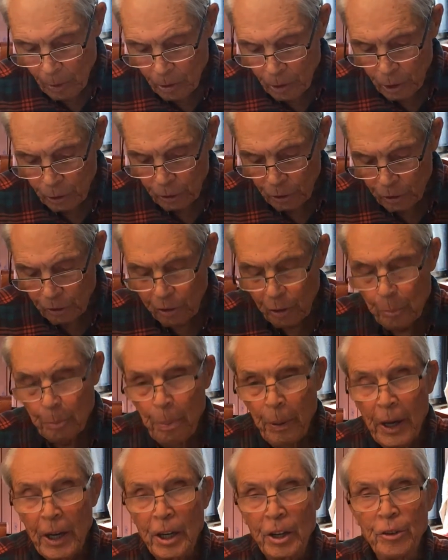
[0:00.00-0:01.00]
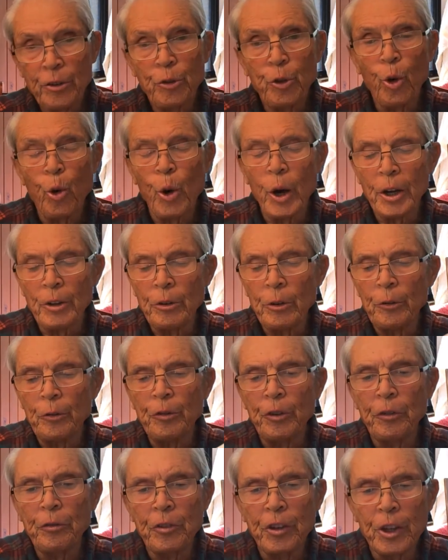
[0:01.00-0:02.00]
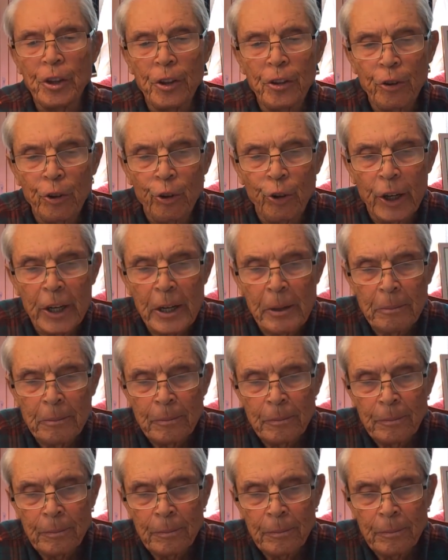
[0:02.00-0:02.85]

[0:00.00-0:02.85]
This is from page 453.